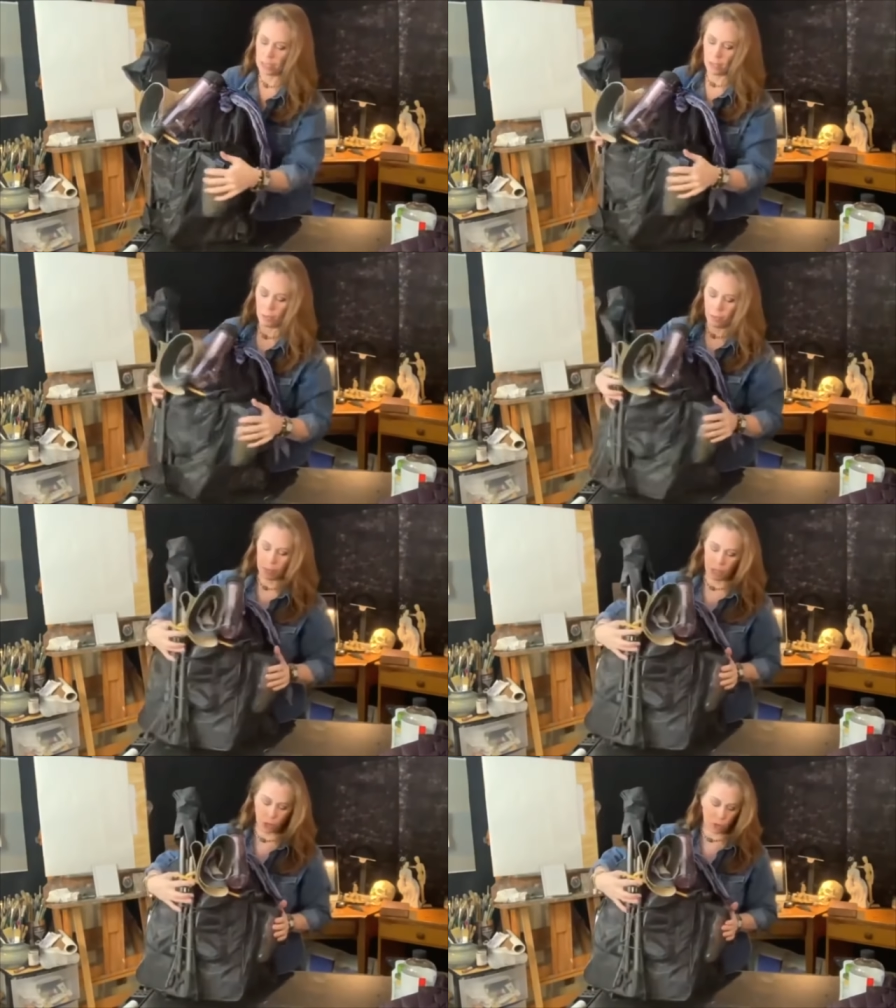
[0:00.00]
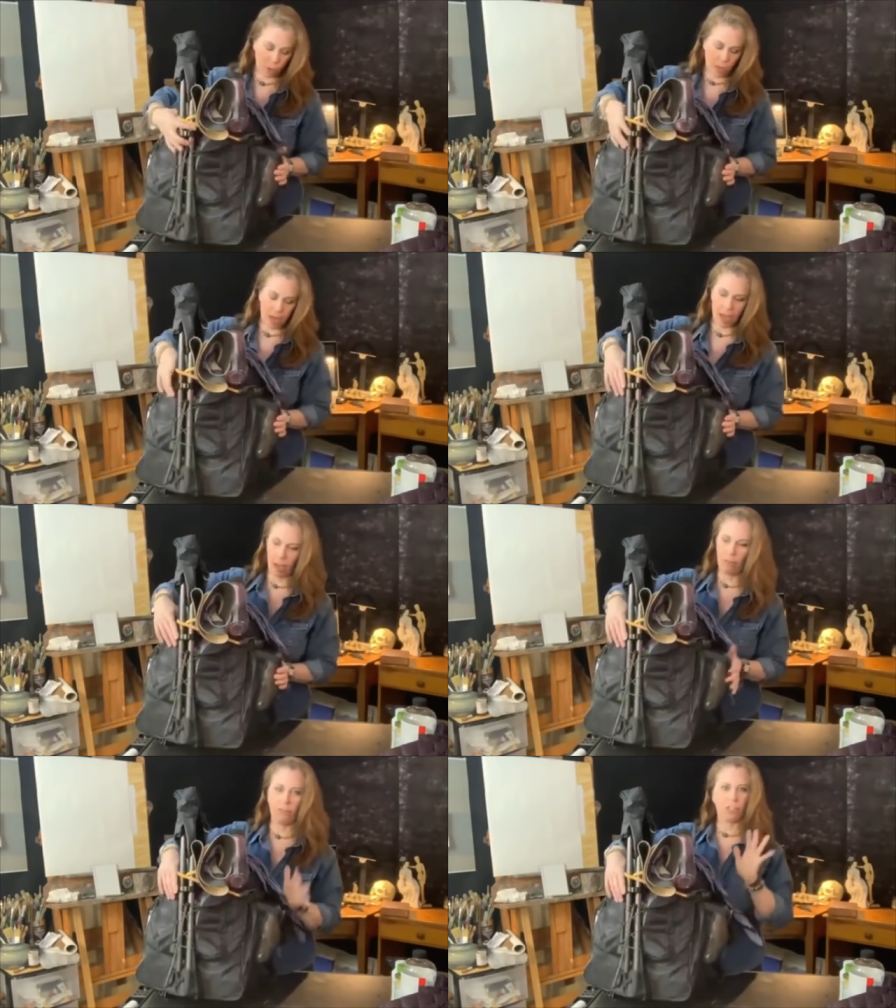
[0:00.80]
so let me show you what I
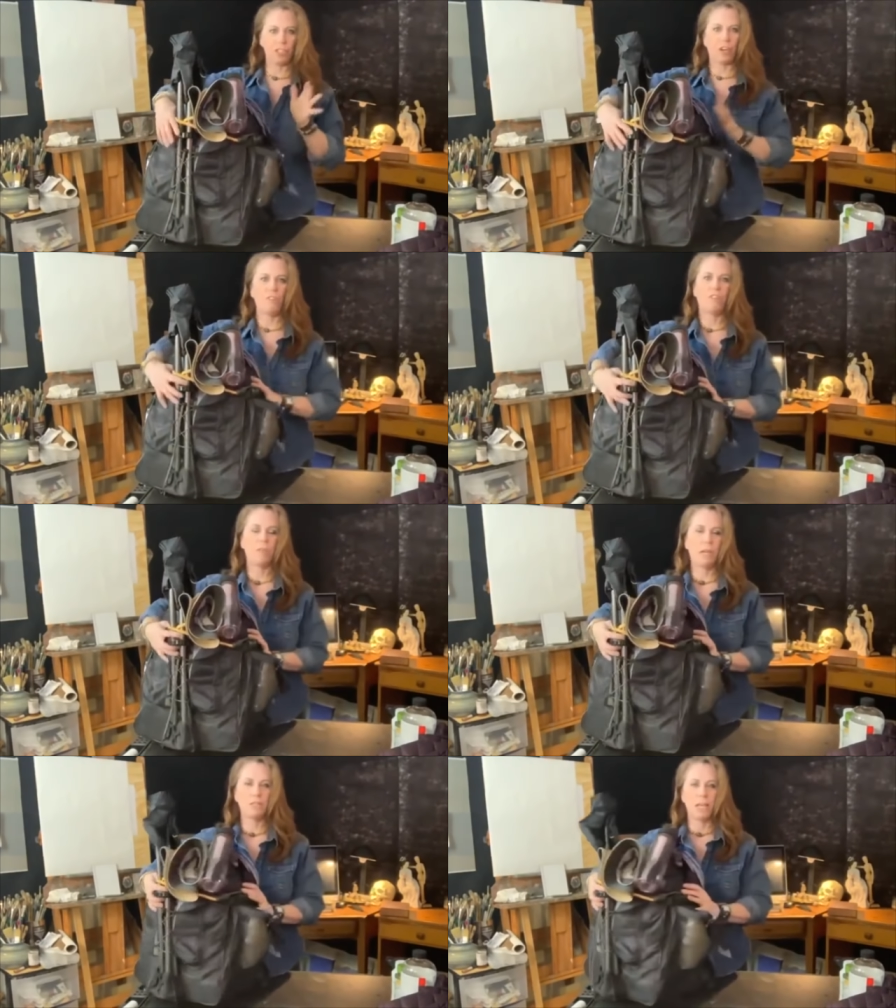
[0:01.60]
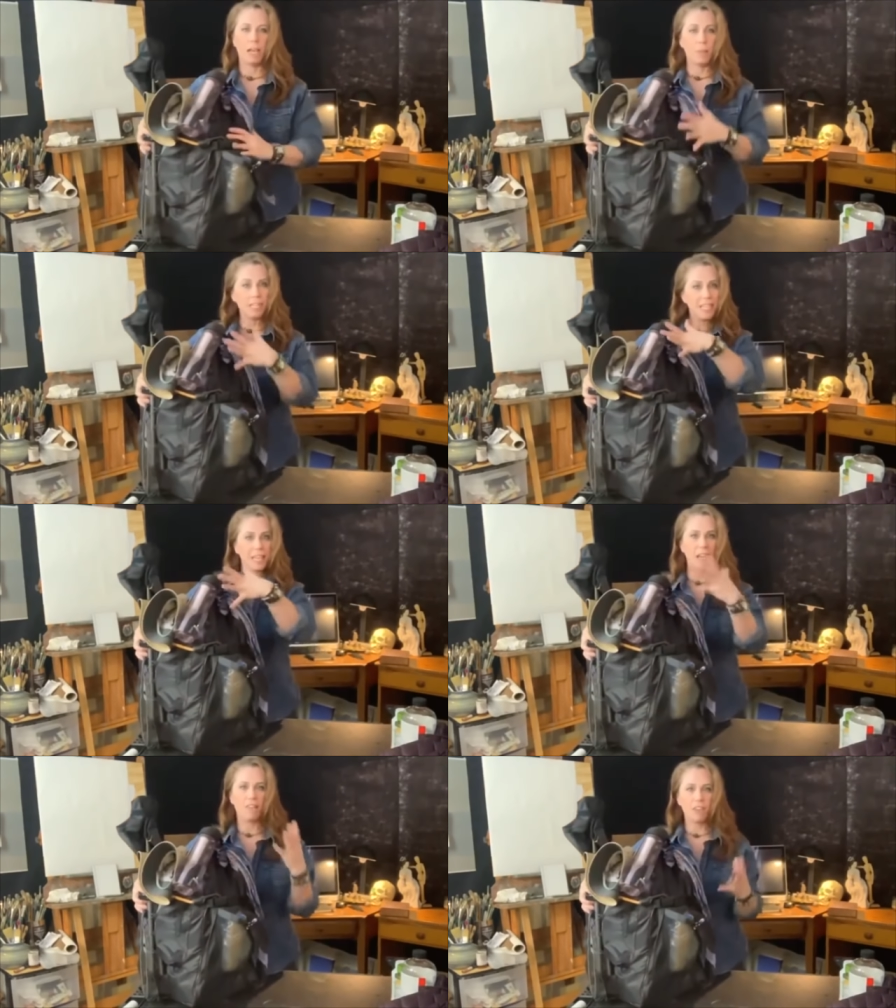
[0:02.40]
have, just starting from the outside. I'm gonna
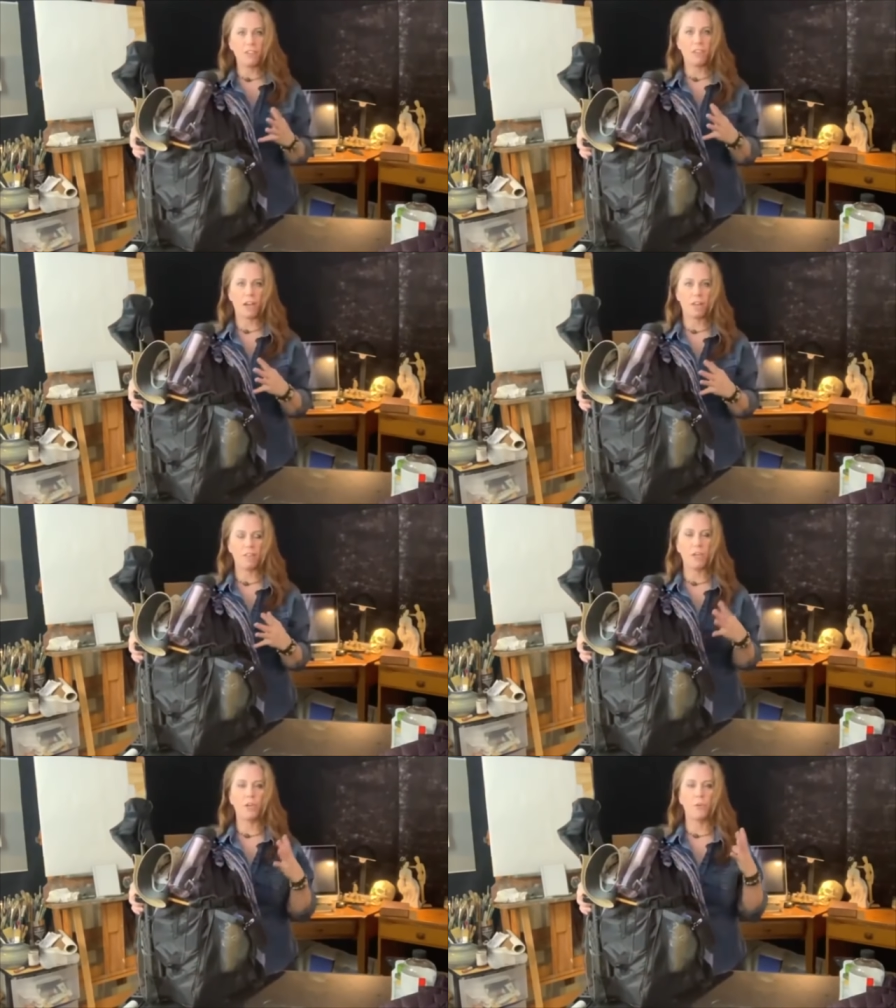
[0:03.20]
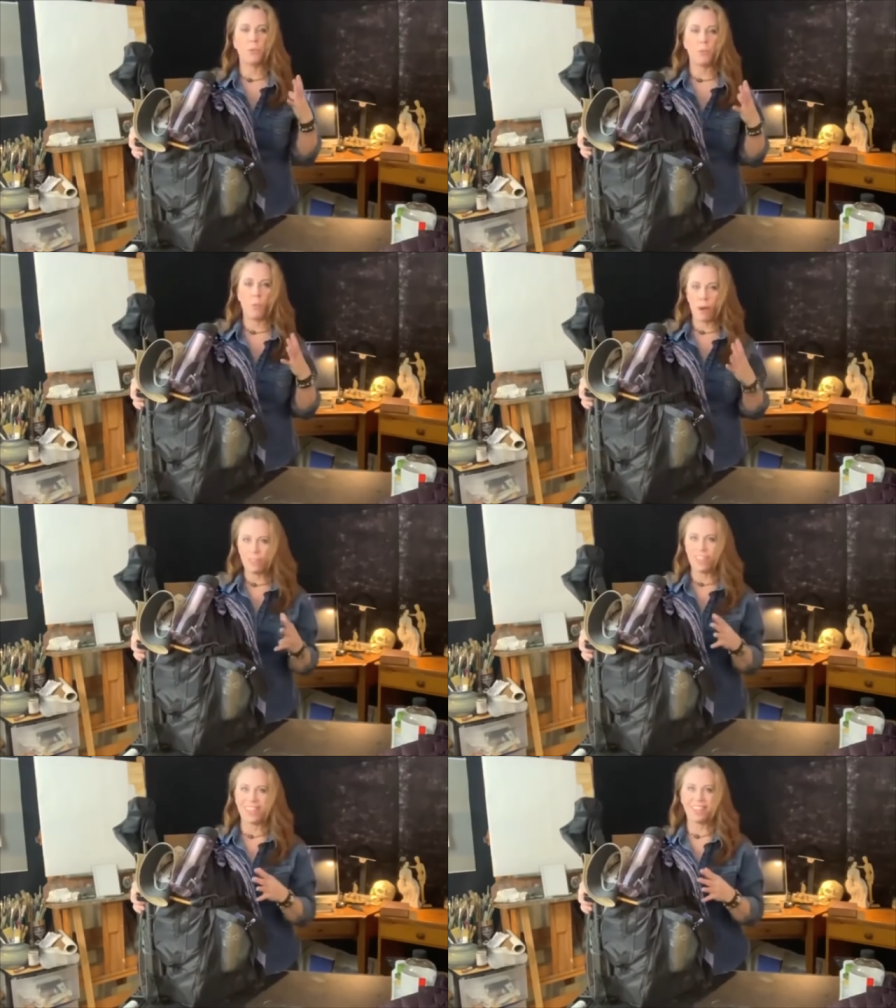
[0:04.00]
take everything out of here,
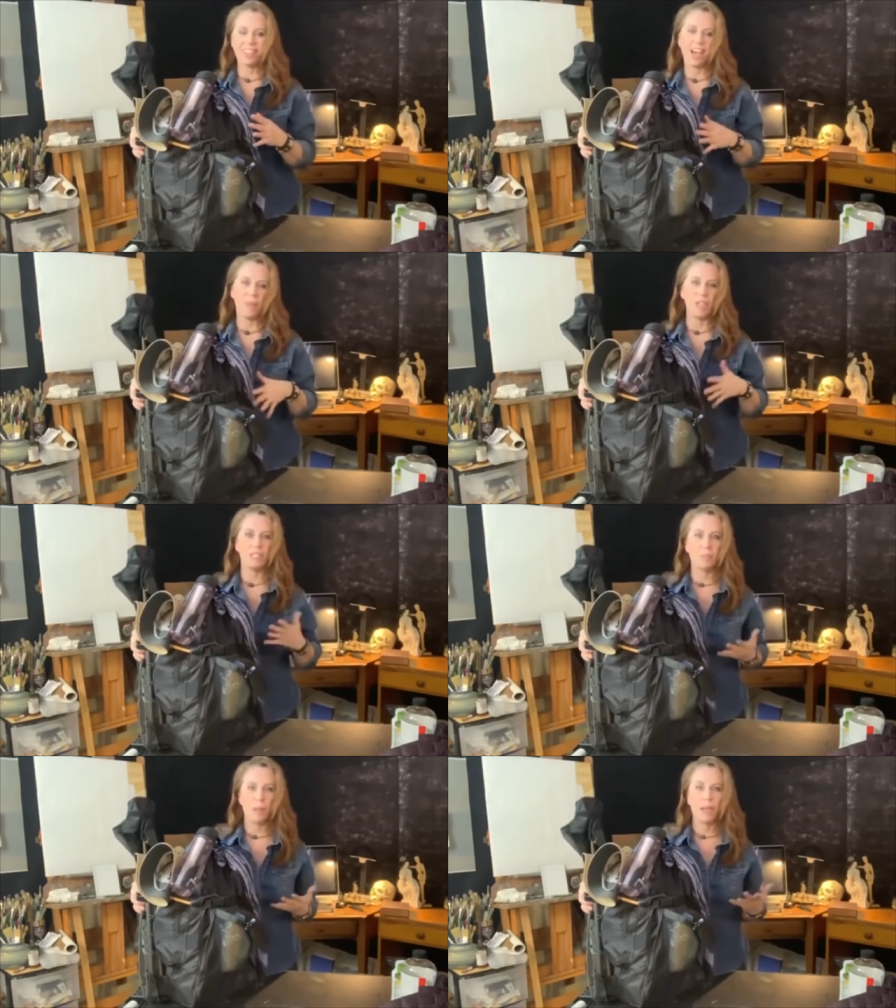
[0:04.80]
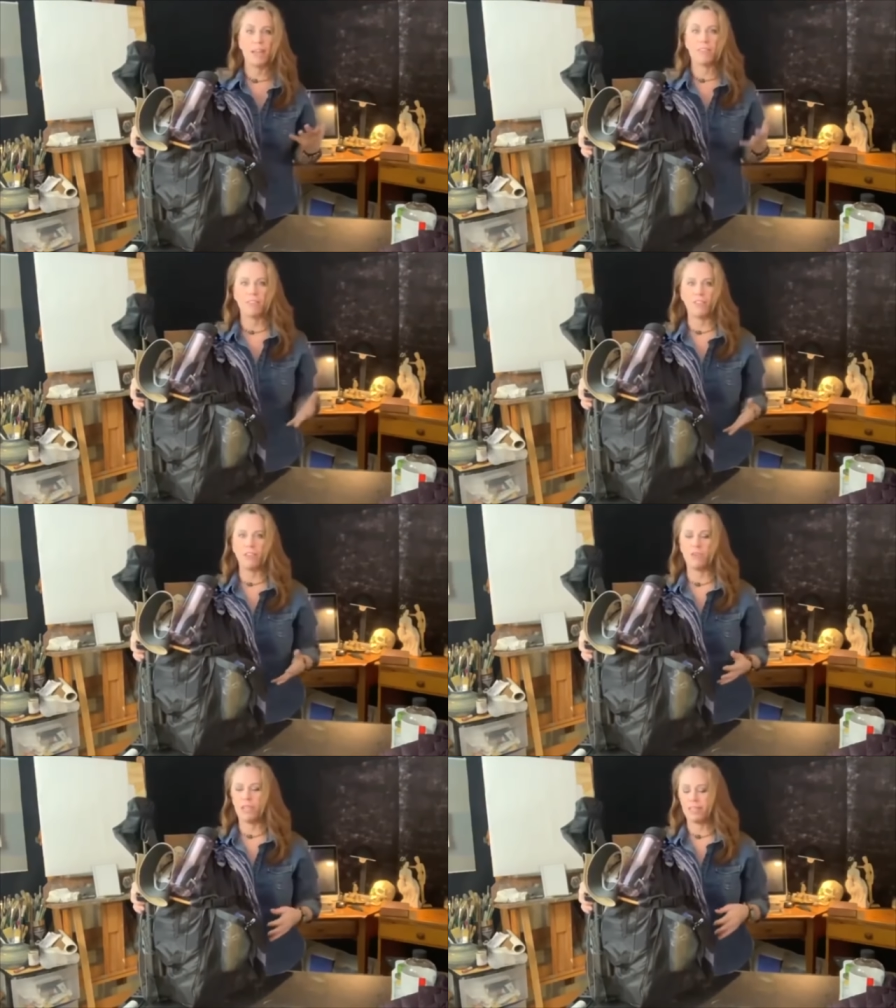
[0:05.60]
one thing at a time, and explain everything
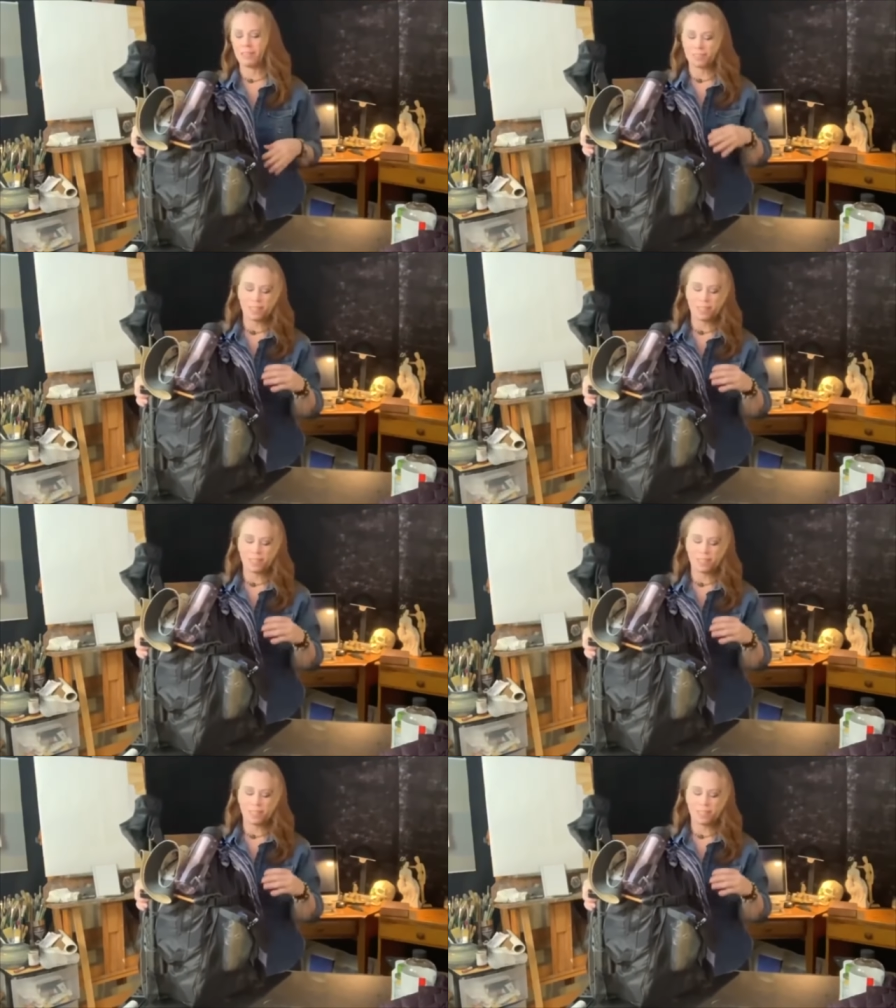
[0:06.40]
you need.